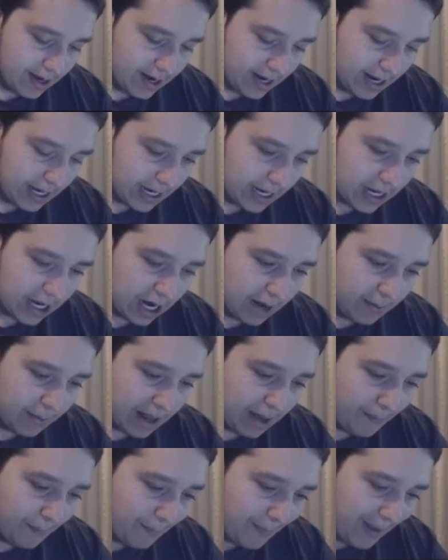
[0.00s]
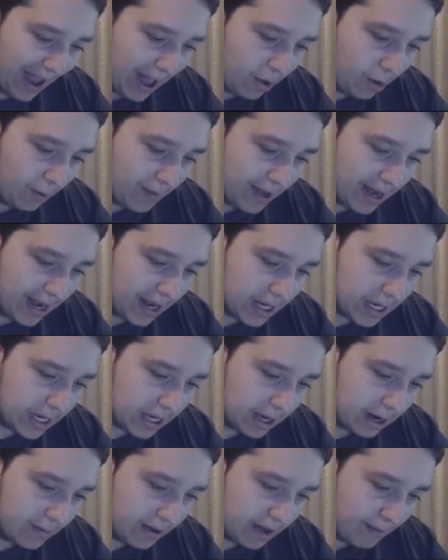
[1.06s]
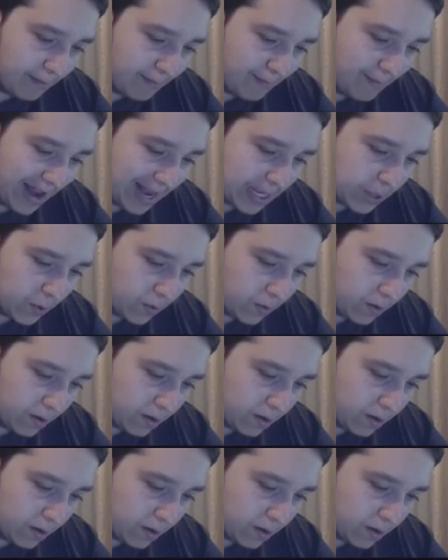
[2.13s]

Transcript: This is going to be a battle, mate. This is going to be a battle.